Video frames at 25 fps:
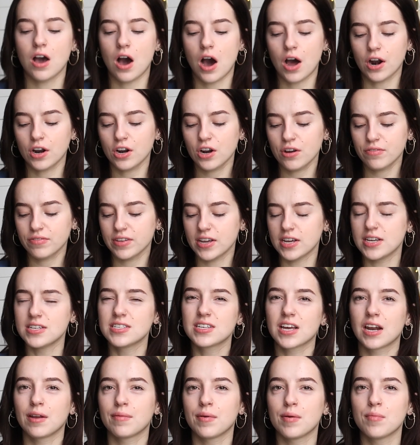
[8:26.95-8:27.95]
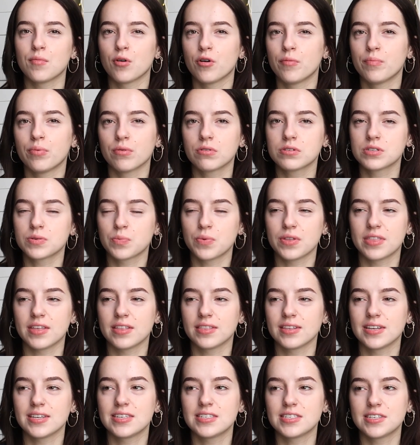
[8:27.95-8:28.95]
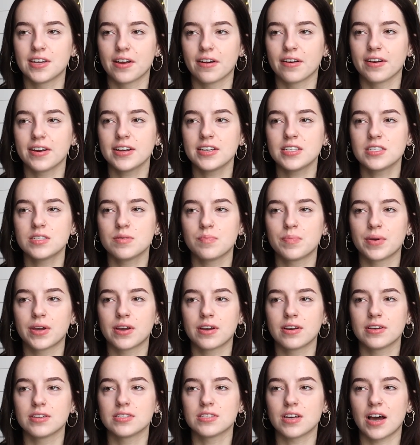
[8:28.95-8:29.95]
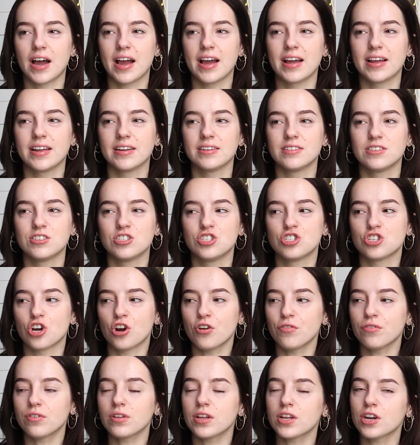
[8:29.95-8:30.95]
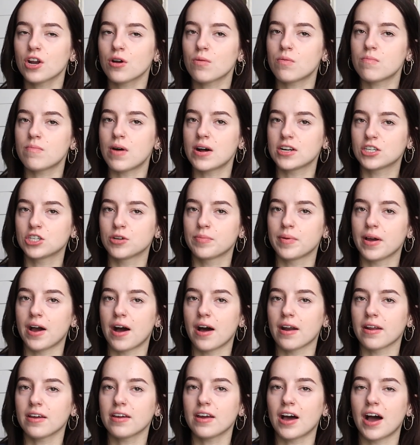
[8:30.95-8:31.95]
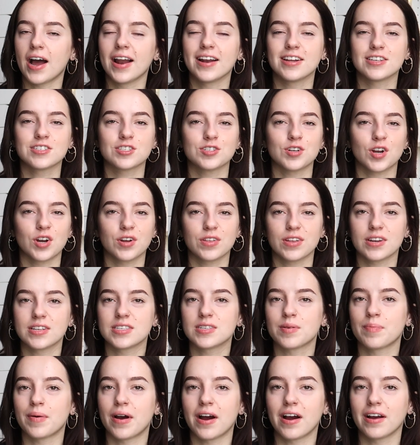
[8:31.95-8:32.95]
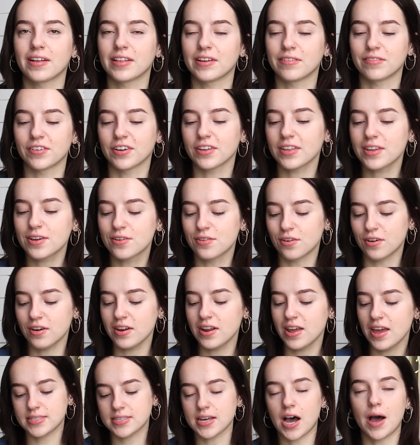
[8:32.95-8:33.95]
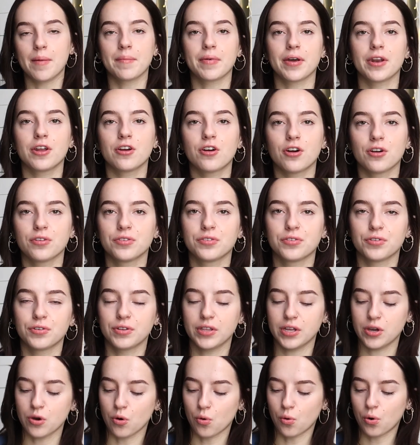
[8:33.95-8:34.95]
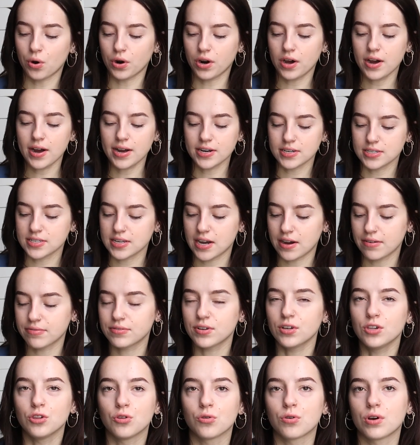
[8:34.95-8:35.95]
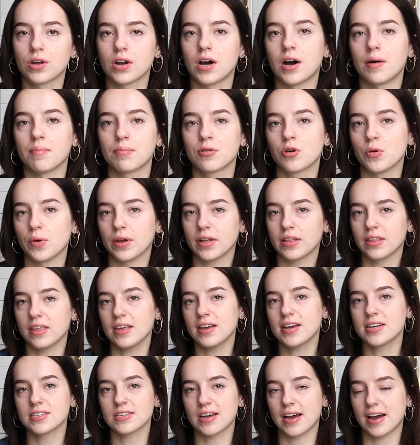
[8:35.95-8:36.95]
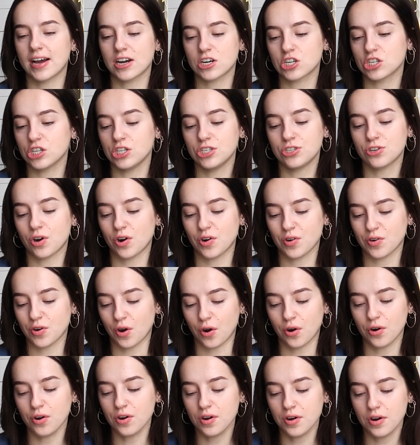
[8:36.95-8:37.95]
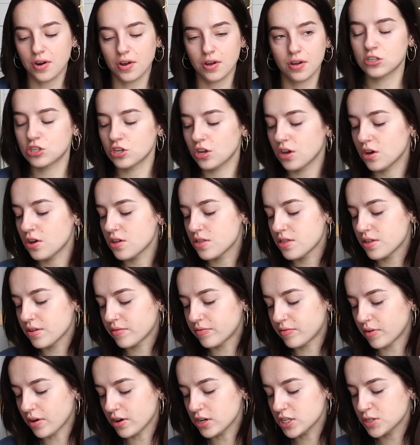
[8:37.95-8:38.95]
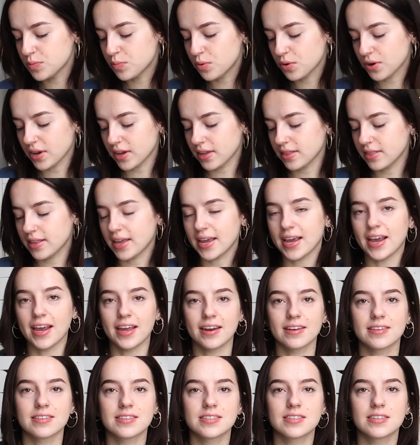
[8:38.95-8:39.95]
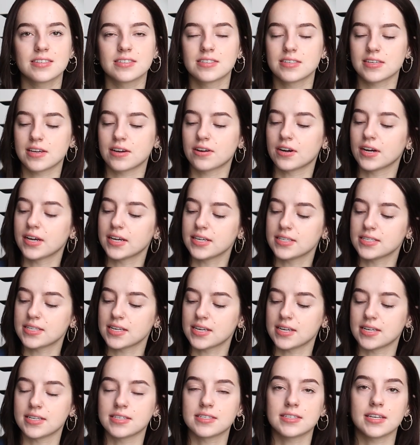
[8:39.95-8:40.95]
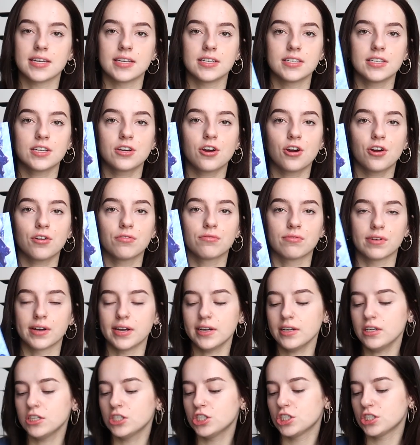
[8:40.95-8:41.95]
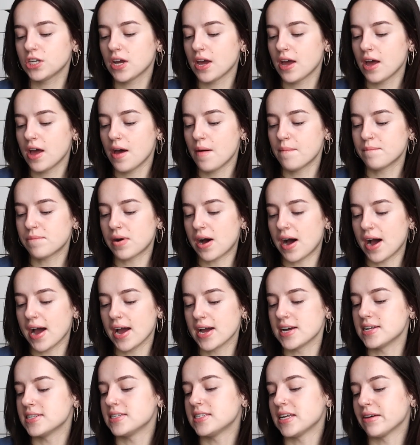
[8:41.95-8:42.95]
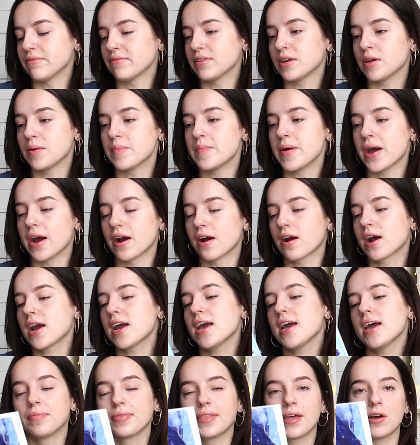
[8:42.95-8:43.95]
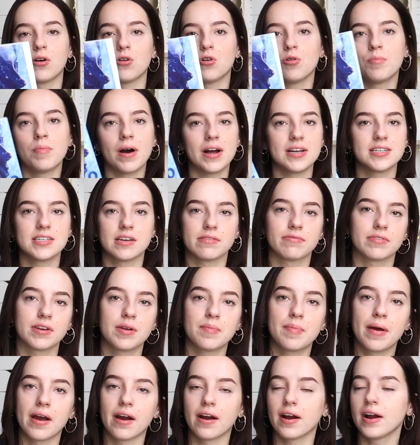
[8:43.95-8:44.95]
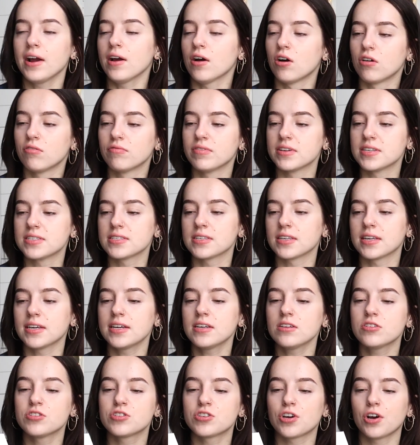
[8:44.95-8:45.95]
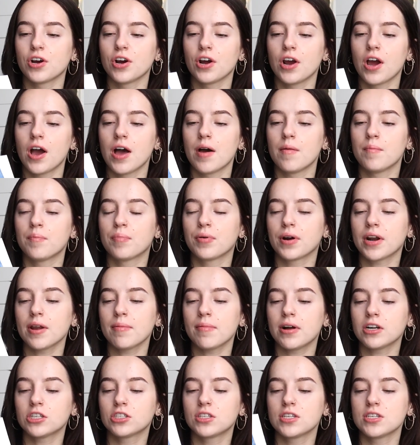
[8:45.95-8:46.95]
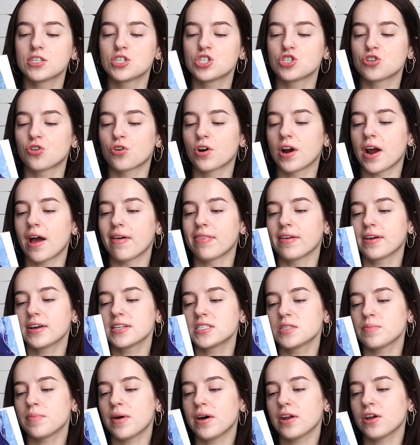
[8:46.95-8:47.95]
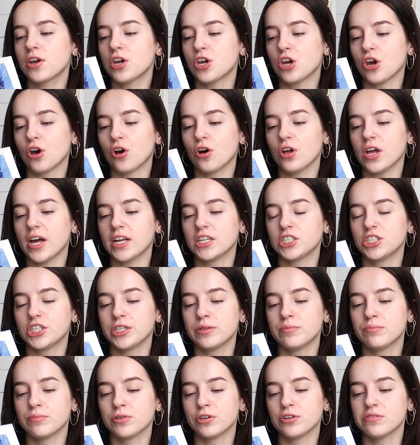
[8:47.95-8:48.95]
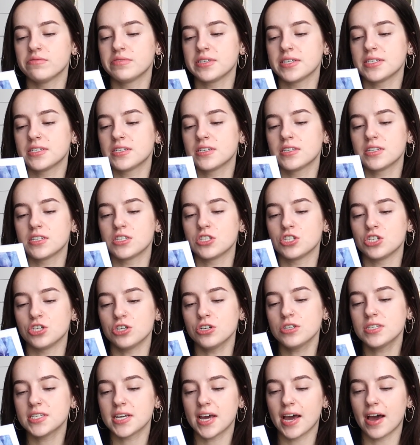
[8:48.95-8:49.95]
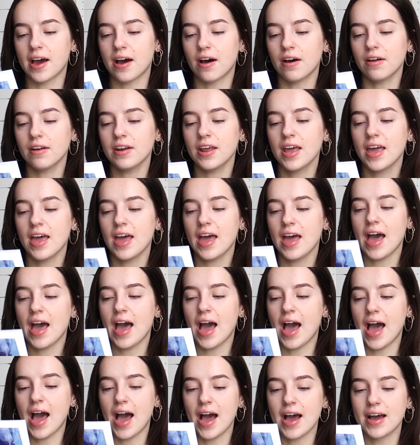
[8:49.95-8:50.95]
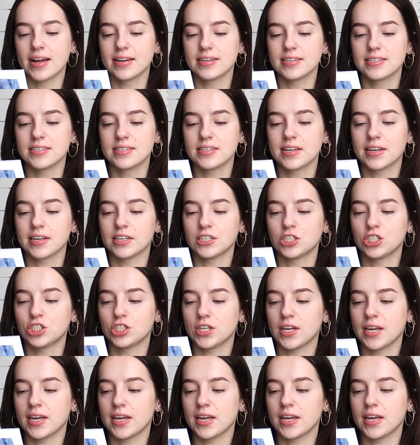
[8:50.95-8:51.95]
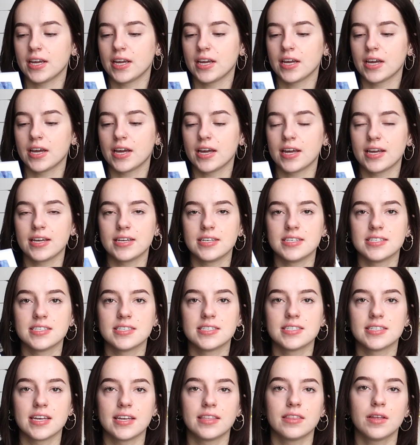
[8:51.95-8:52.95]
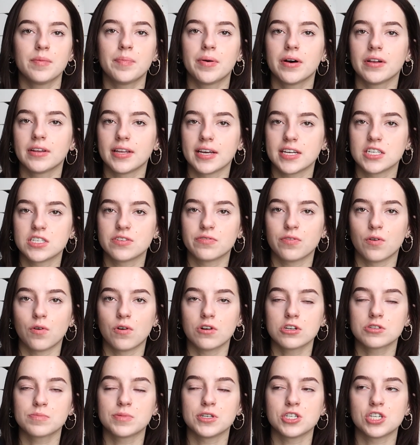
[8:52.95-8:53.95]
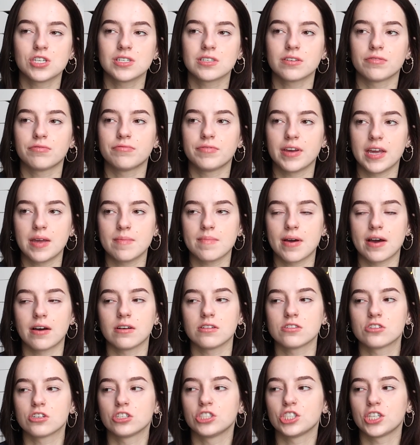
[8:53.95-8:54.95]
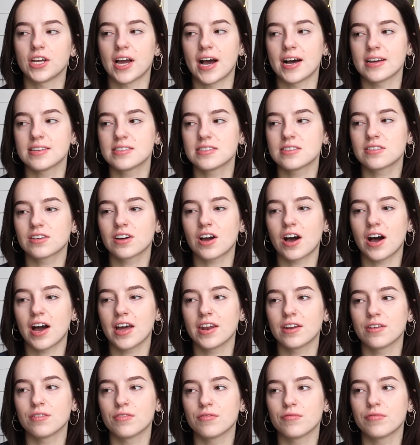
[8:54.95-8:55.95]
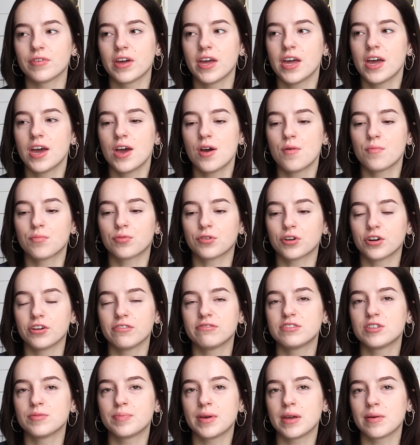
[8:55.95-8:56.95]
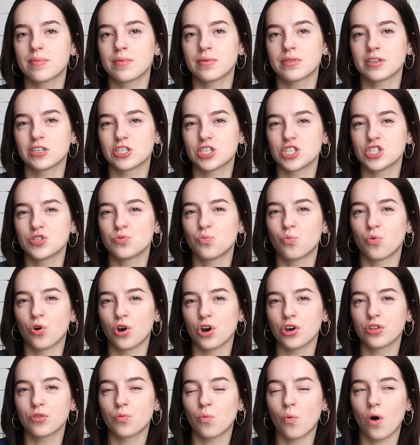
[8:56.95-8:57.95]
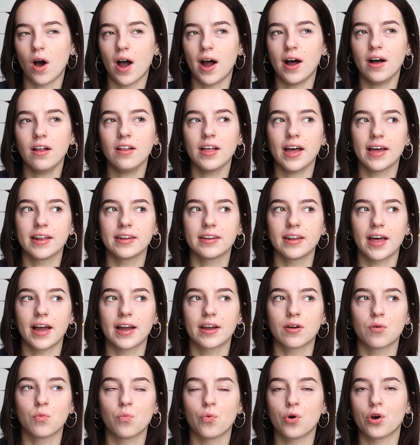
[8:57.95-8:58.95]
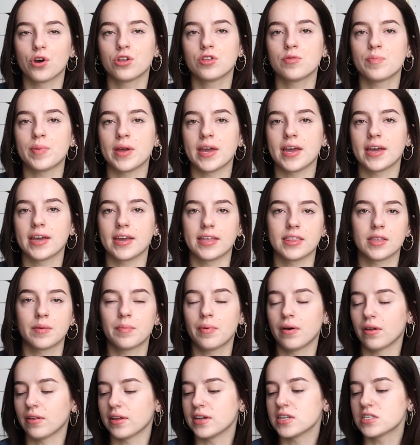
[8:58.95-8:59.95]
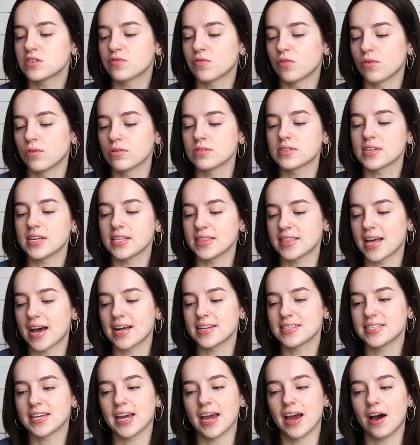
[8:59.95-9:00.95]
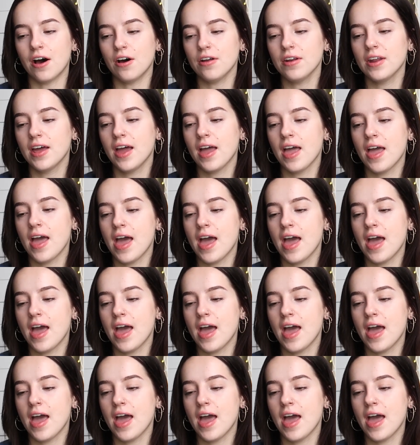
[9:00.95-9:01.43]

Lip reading: I don't know if there is going to be more books within this series because I don't really know much about it. I just know that it's apparently really good. So I'm going to go through the order. I just have to look it up quickly because I actually don't know. So the first book in the Edens series is Indigo Ridge by Devney Perry. They're all by Devney Perry, obviously. So pretty much this story, I think it's about a girl and she moves into this new town and she is in the police force, but she's a female, so she has to kind of prove to people that she's worthwhile and like worth being in the police force in that town.